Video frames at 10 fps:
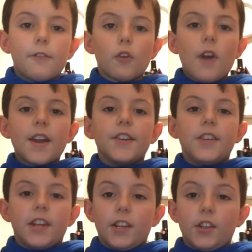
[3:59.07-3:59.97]
For
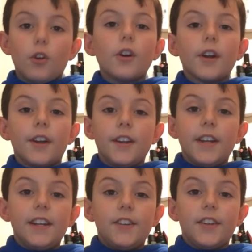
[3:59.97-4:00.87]
editing, you're
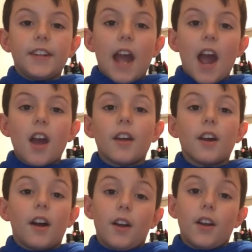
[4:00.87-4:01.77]
gonna need to get
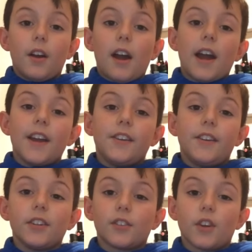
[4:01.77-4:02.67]
uh,
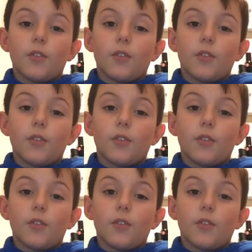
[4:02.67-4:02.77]
editing